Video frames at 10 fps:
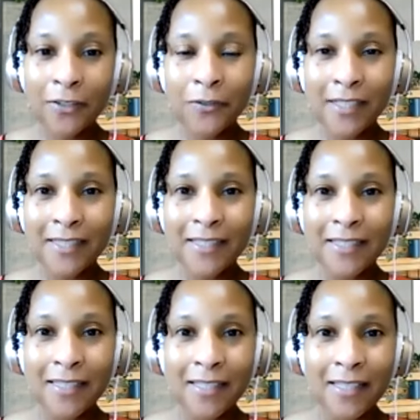needed to
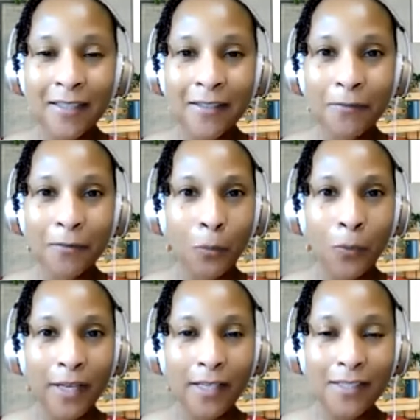see for
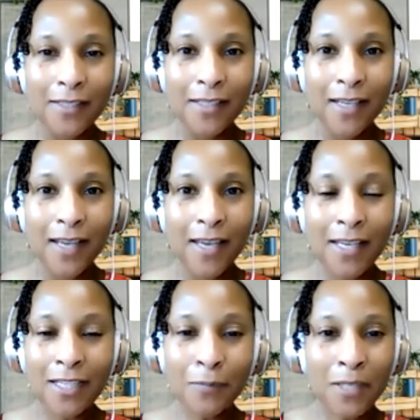what,
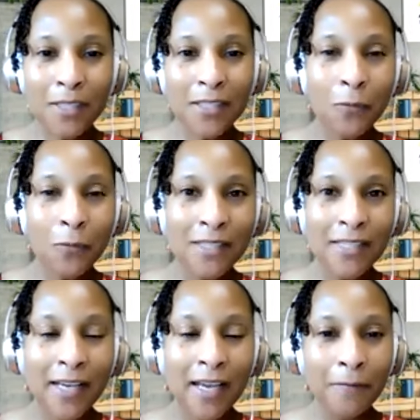especially once I
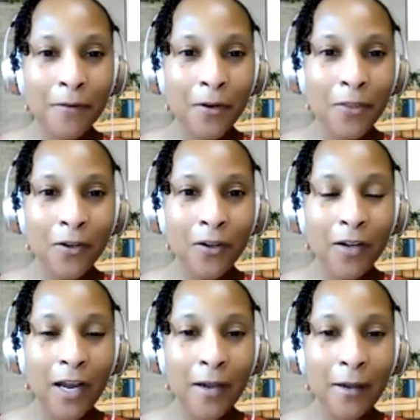got
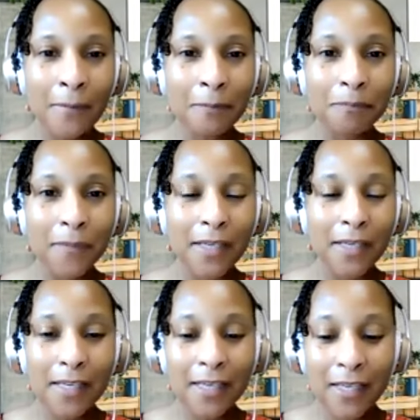further um,
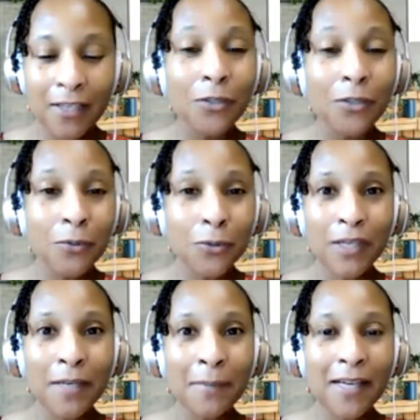into
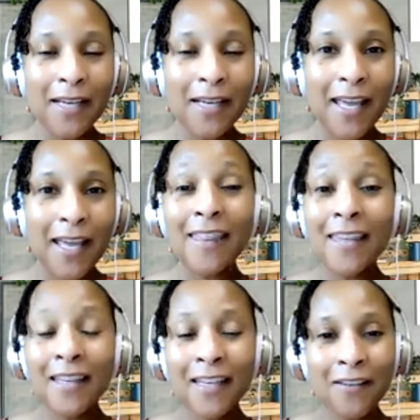treatment and
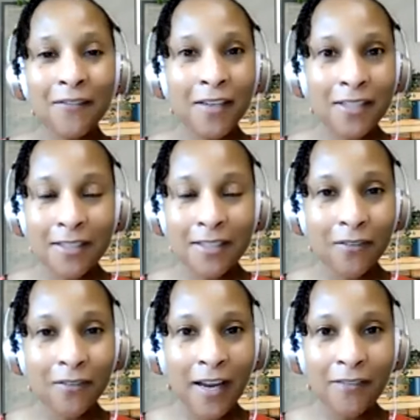then even into
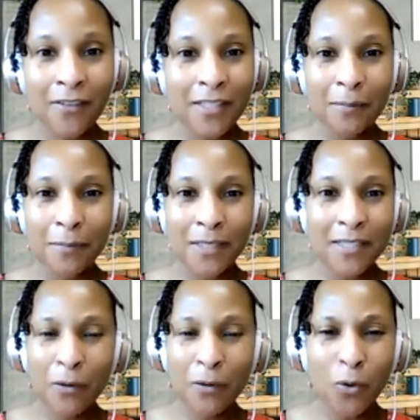survivorship it's
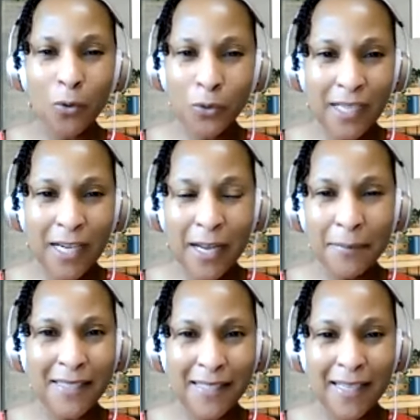like well who should i be
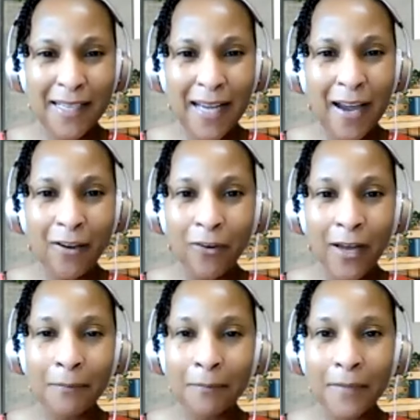seeing now
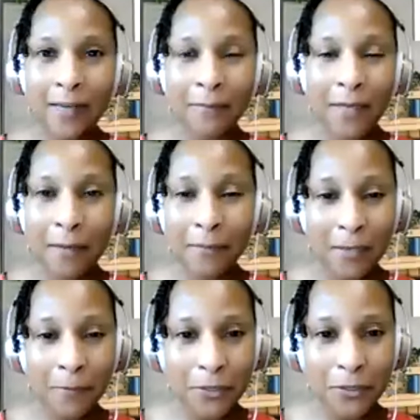i'm I, am i am
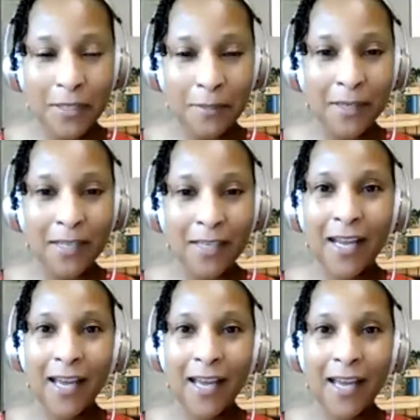done with treatment
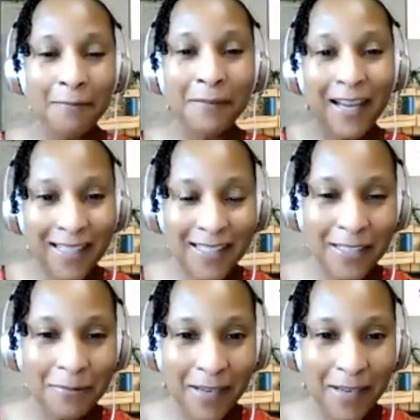i'm not going to
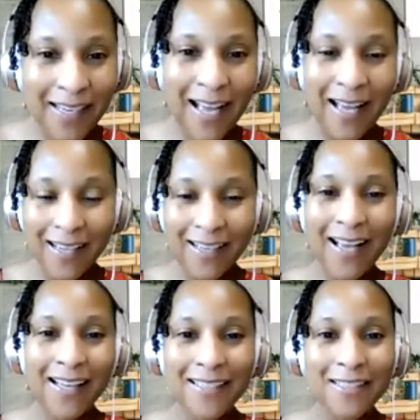see my
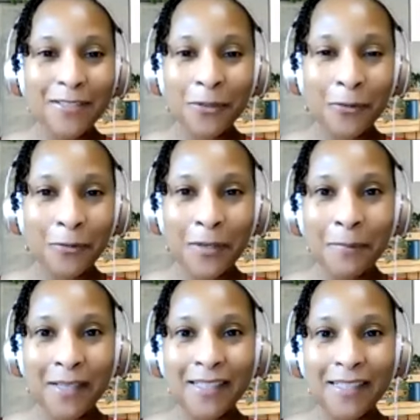oncologist for three
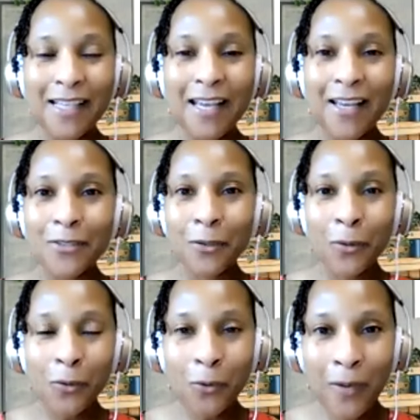months so
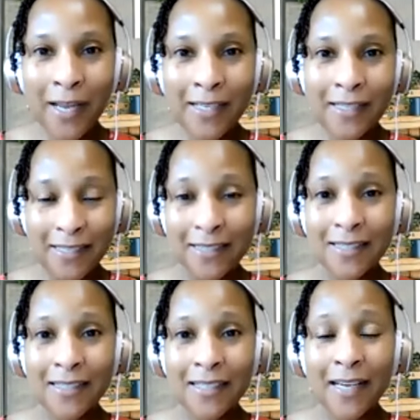who do i need to
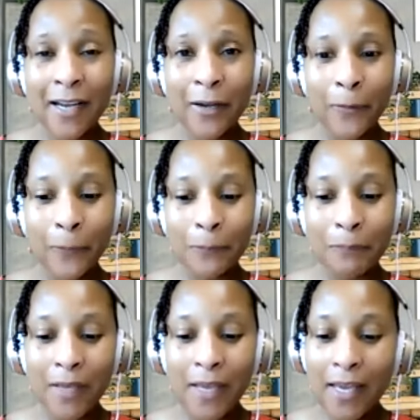see now
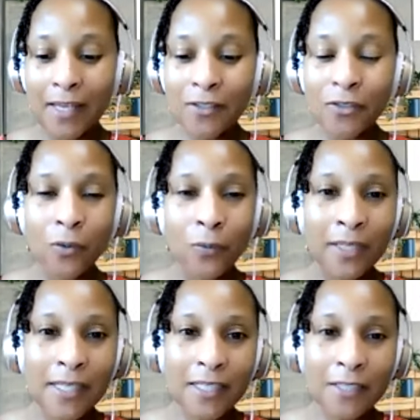and so
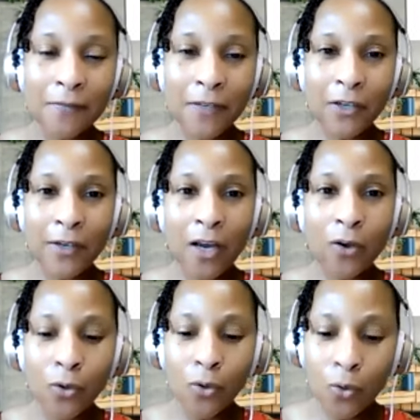really just figuring
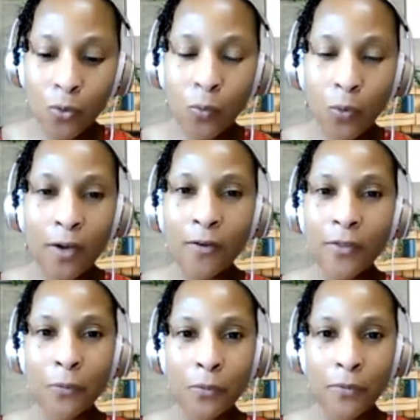out who were
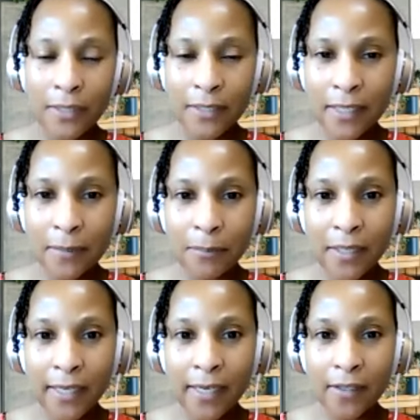the the team
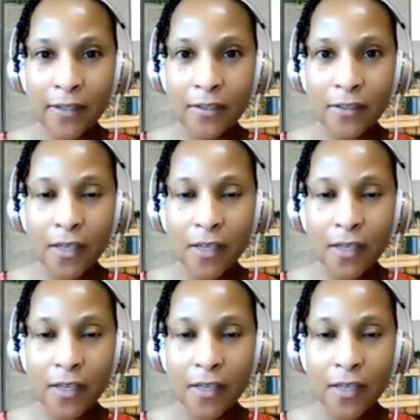players